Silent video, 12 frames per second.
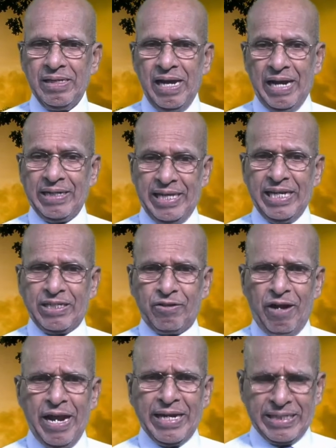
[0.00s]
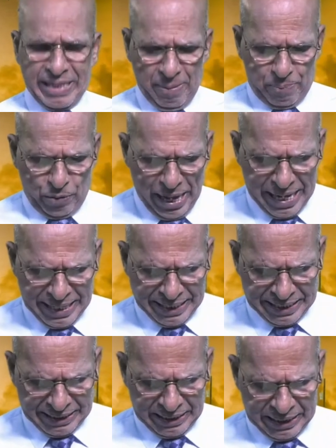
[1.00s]
And they cried, they
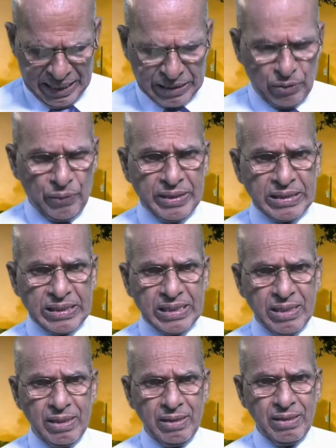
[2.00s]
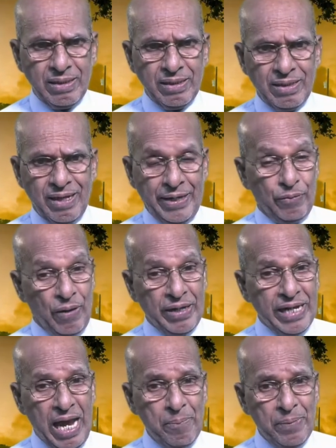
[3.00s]
prayed, in other words. And
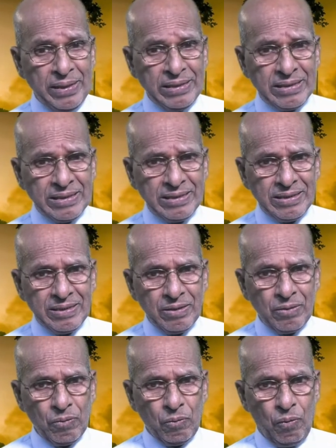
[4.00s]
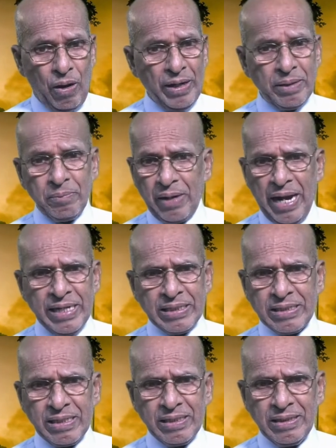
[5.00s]
what happened? One
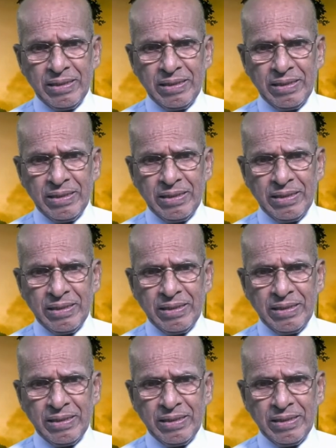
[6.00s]
bright